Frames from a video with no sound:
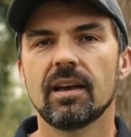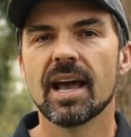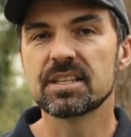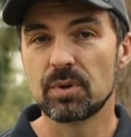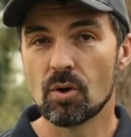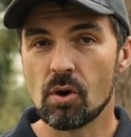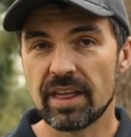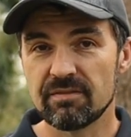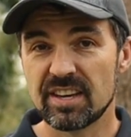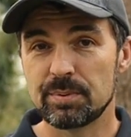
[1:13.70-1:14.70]
As with all
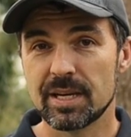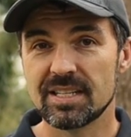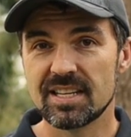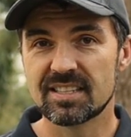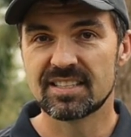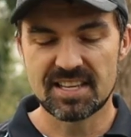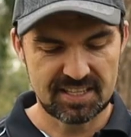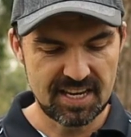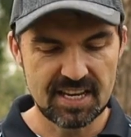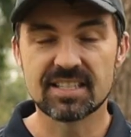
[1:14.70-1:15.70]
MVP discs,
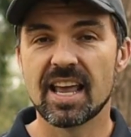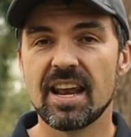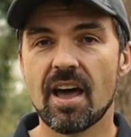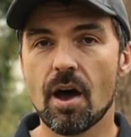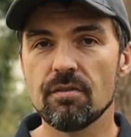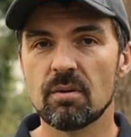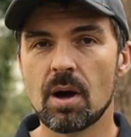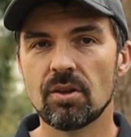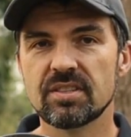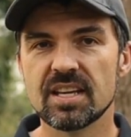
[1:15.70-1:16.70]
this is an
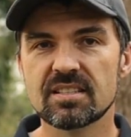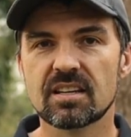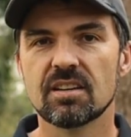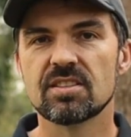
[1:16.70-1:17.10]
overmold disc.